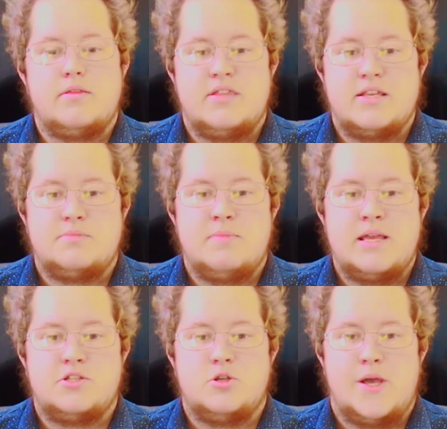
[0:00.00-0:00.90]
this
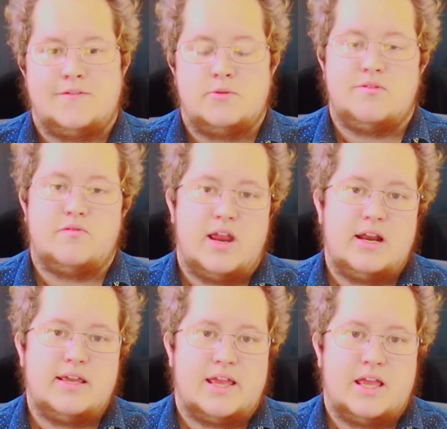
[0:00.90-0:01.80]
means that you have to be
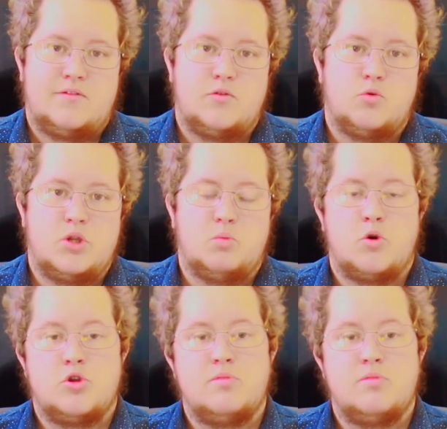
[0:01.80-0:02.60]
fairly careful with what